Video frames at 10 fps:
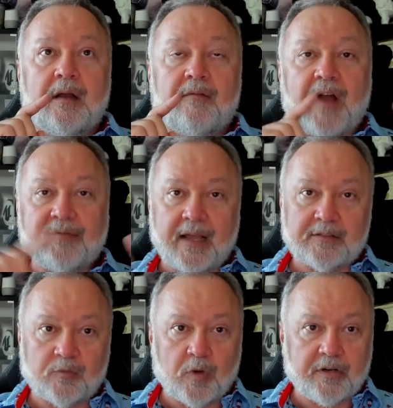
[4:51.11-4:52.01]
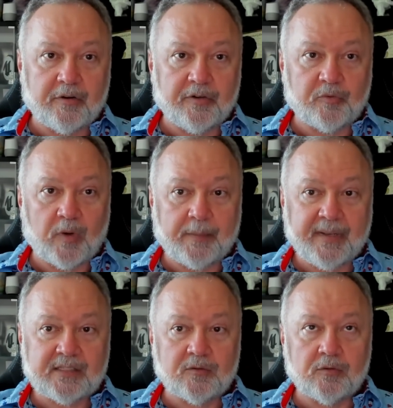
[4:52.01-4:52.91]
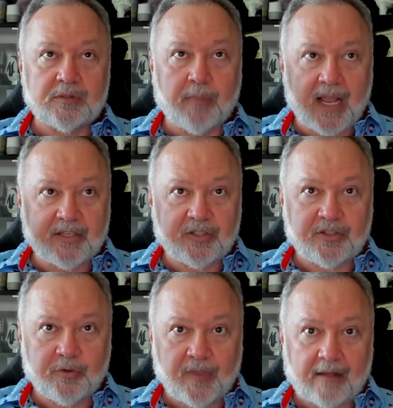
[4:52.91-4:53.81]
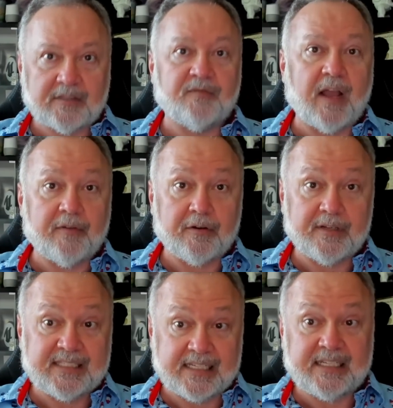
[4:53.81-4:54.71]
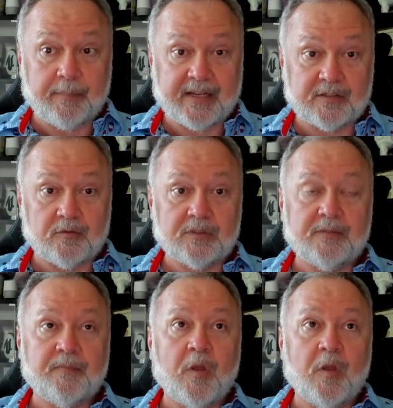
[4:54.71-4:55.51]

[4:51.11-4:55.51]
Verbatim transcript: 5,120 pixels by 2,560 pixels,